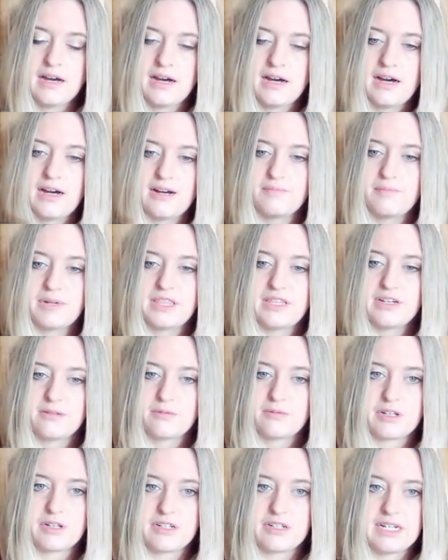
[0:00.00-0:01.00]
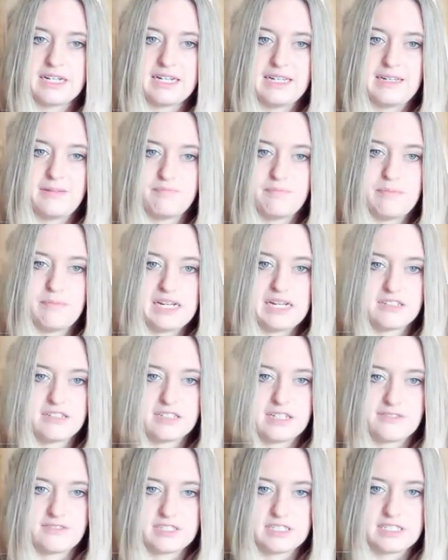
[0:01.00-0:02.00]
But there weren't any major
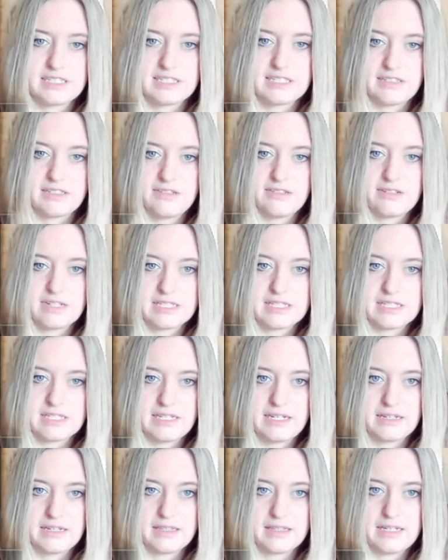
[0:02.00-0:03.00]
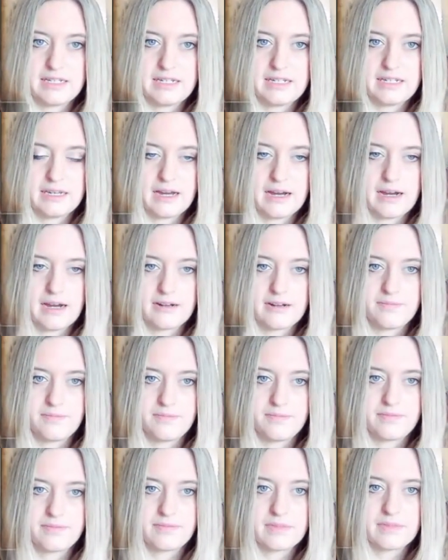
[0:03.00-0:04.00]
differences, as you can see in the
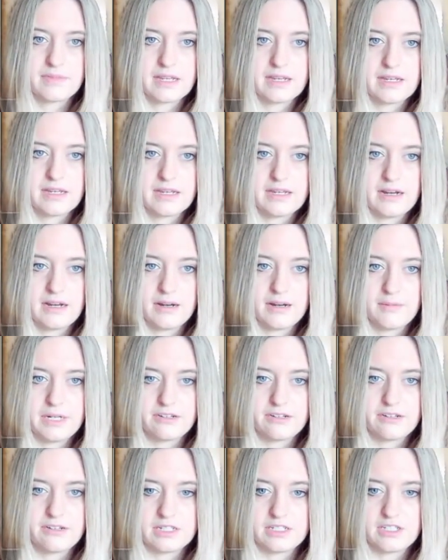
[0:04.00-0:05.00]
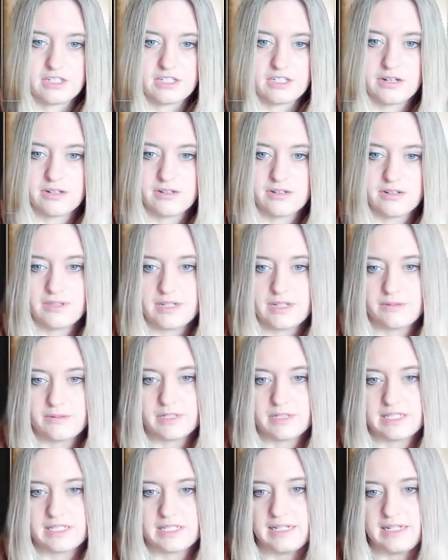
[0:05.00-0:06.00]
up here in the chart. There
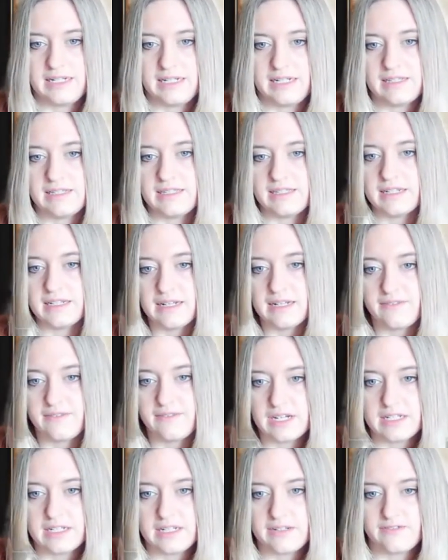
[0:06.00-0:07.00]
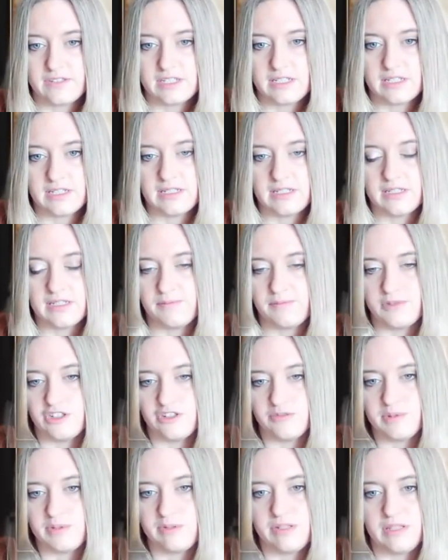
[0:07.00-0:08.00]
wasn't any significant differences
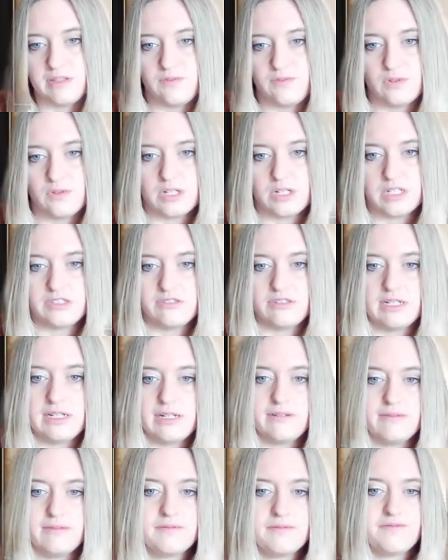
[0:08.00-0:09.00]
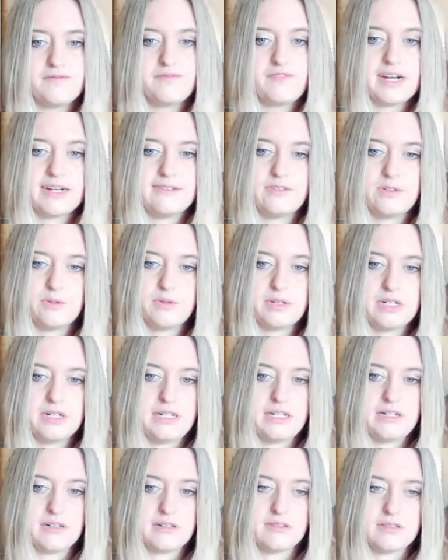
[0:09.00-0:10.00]
observed between the 400 and
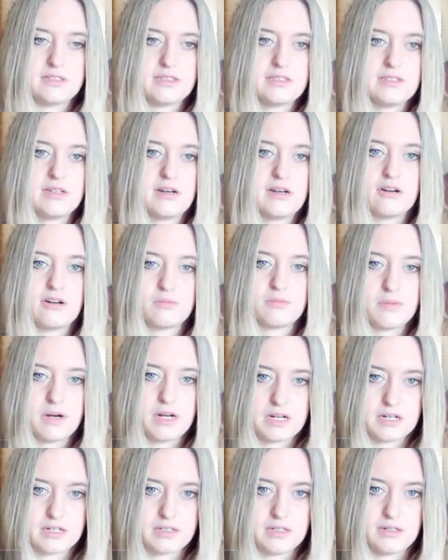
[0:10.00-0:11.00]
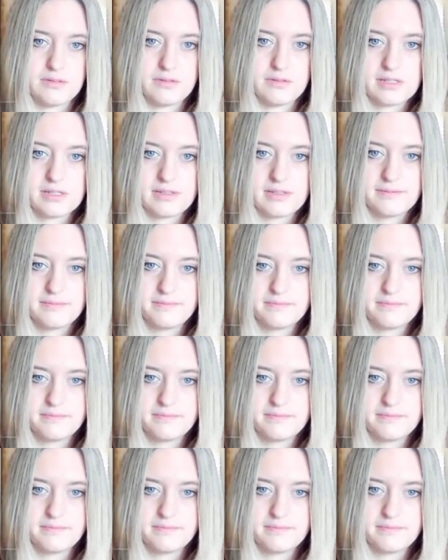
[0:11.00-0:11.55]
520 hertz harmonic tones.